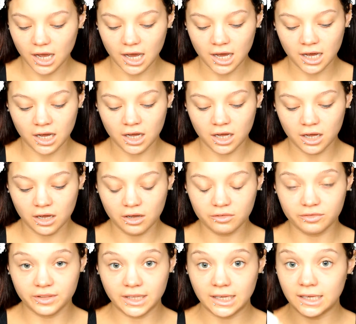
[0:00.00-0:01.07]

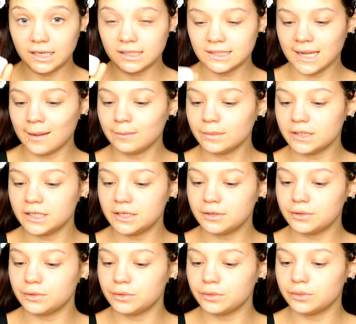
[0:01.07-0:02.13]
of the Temp
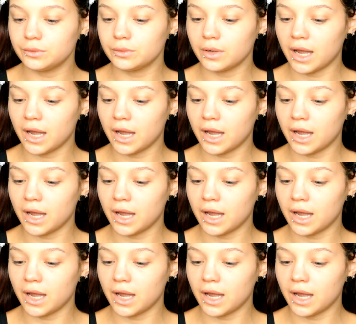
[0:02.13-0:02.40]
2